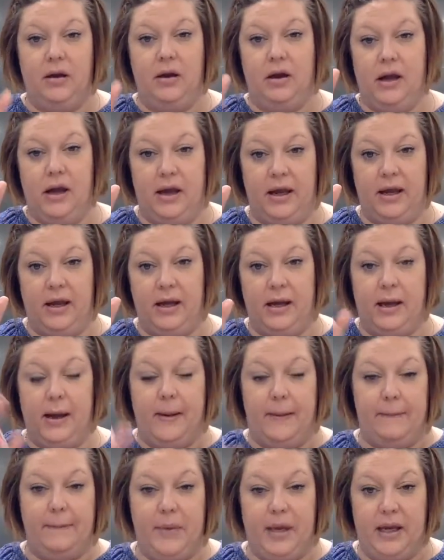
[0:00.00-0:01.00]
A,
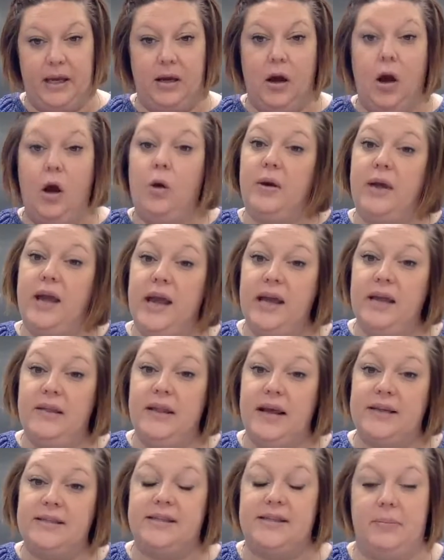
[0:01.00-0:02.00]
B. Okay,
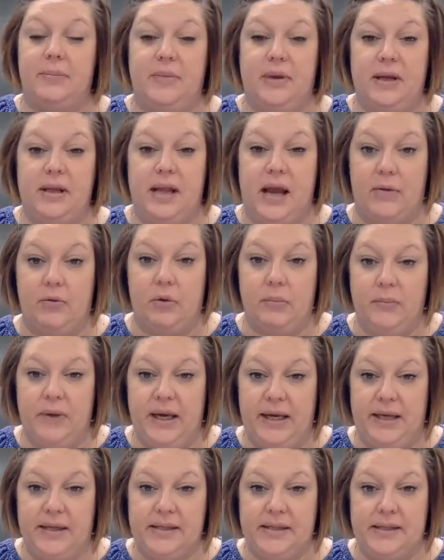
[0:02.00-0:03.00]
that's something that
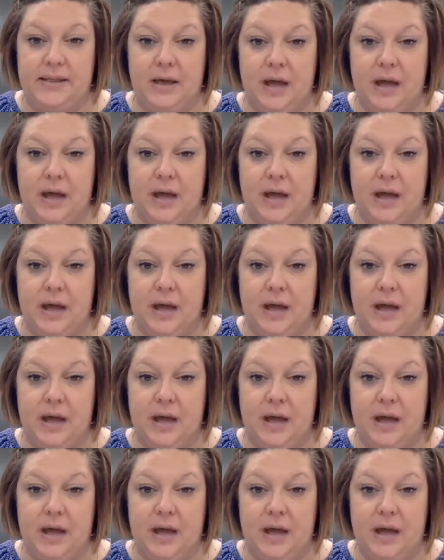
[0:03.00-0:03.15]
repeats.